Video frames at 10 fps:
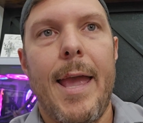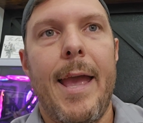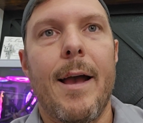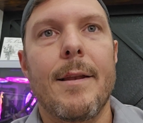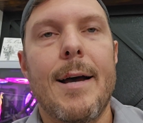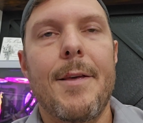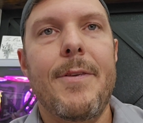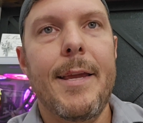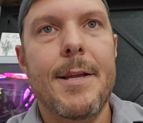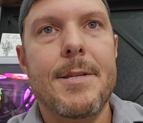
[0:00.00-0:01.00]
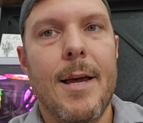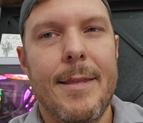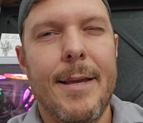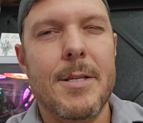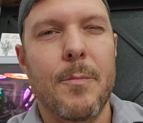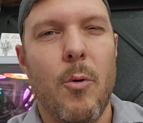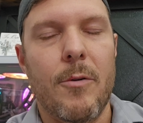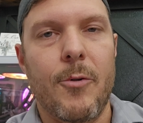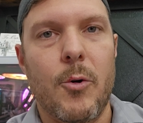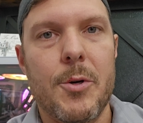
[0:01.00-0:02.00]
And I think it's
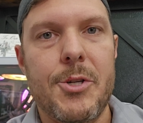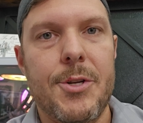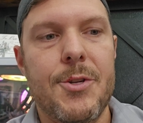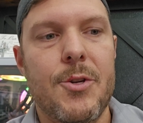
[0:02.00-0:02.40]
important for Christians